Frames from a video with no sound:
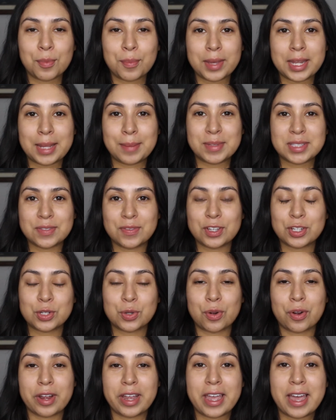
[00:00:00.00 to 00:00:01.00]
My name is
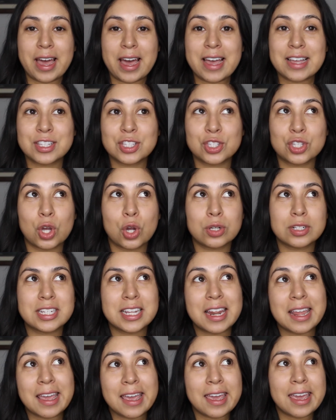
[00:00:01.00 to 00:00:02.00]
Victoria. So
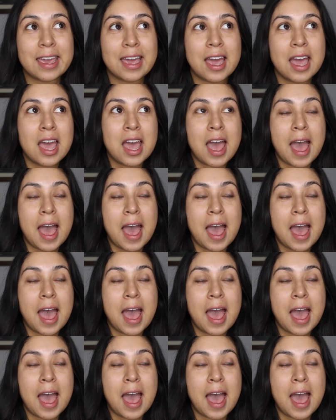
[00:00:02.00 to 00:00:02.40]
today